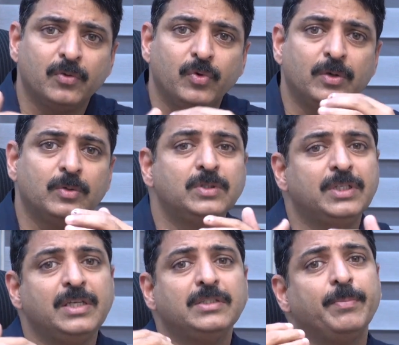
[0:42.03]
then we have to
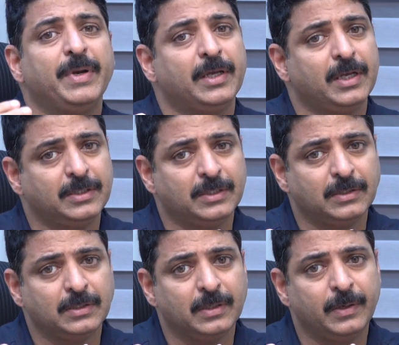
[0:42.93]
change the
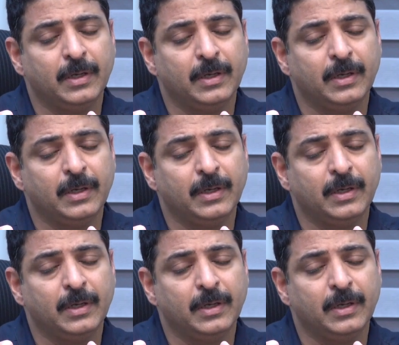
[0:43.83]
medications.